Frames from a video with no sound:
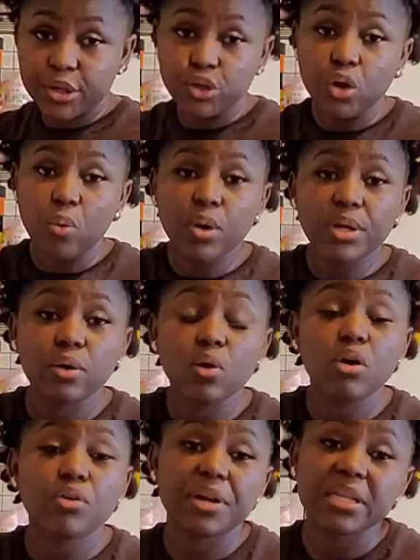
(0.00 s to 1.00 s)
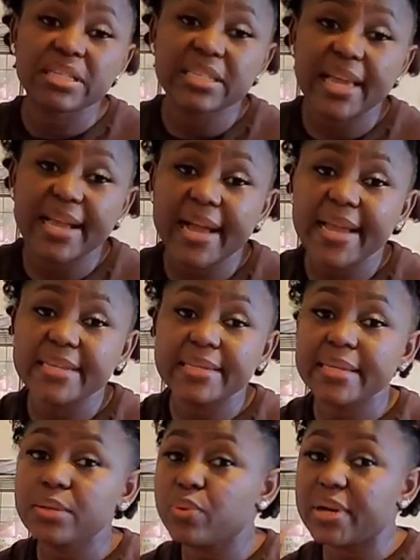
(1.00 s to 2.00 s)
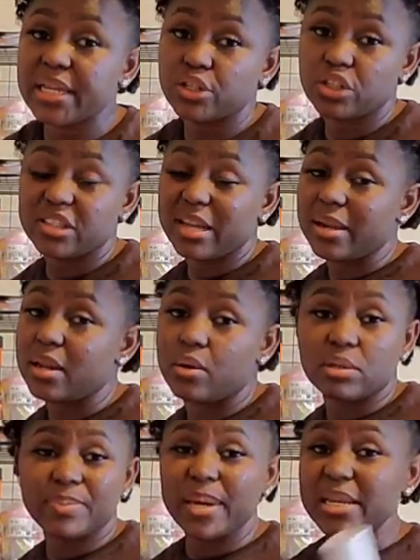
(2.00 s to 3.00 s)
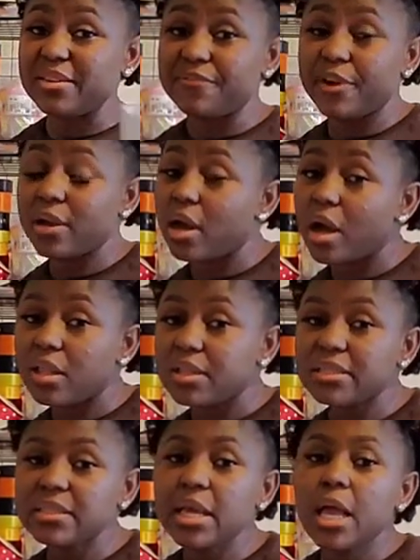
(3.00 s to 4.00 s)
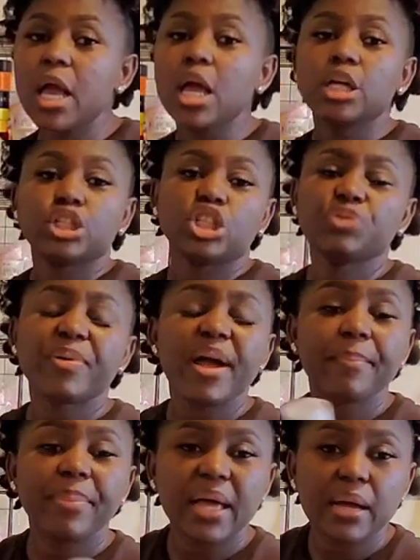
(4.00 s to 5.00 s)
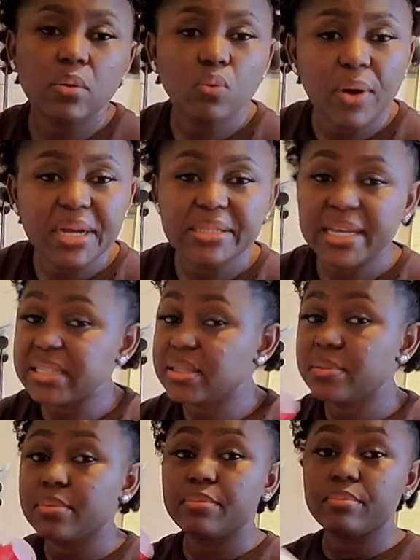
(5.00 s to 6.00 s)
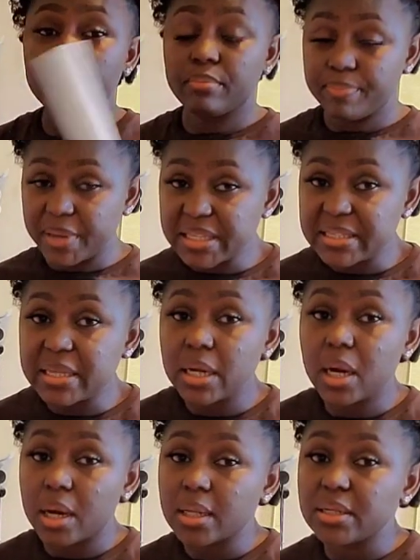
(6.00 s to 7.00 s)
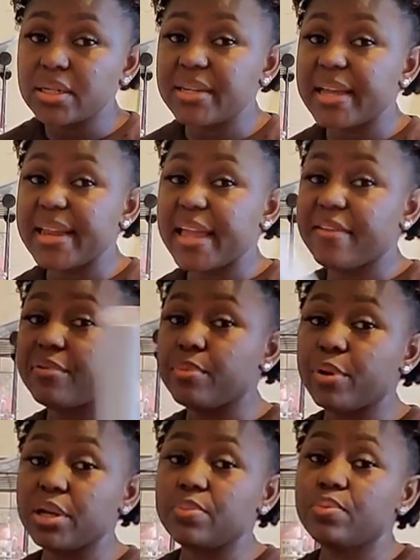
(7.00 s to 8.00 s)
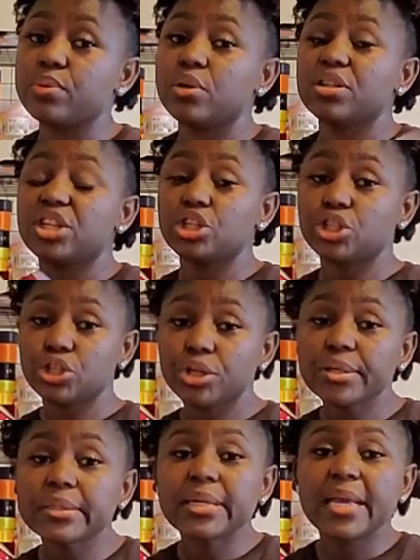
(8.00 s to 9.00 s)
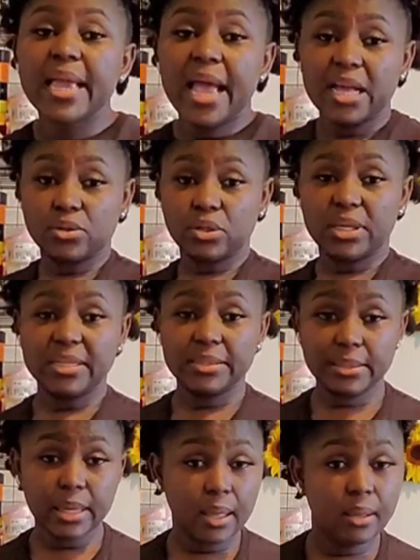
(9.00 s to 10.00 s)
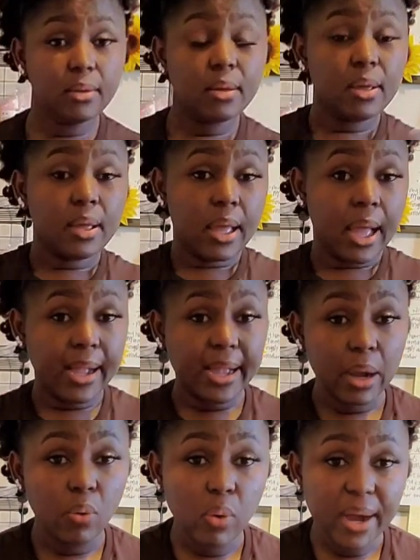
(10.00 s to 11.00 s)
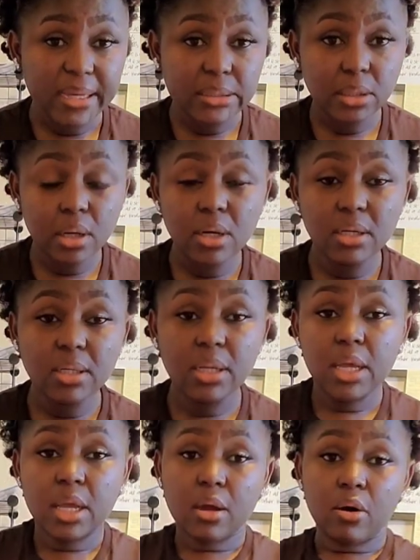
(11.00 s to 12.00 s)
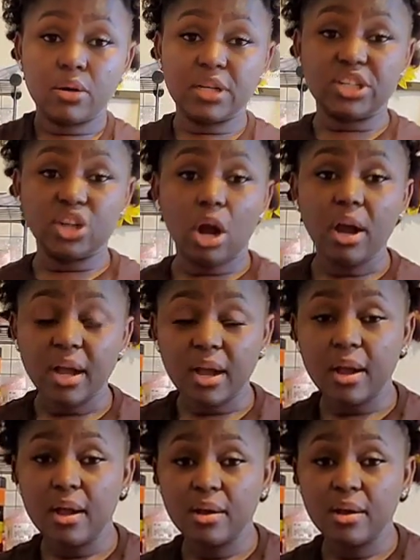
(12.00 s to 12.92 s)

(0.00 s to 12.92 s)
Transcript: You don't want to go crazy like I did when I just started. I was buying different colors. Just buy black and white. That's a basic color that everybody put on their shirt. As you can tell, I got white on the dark.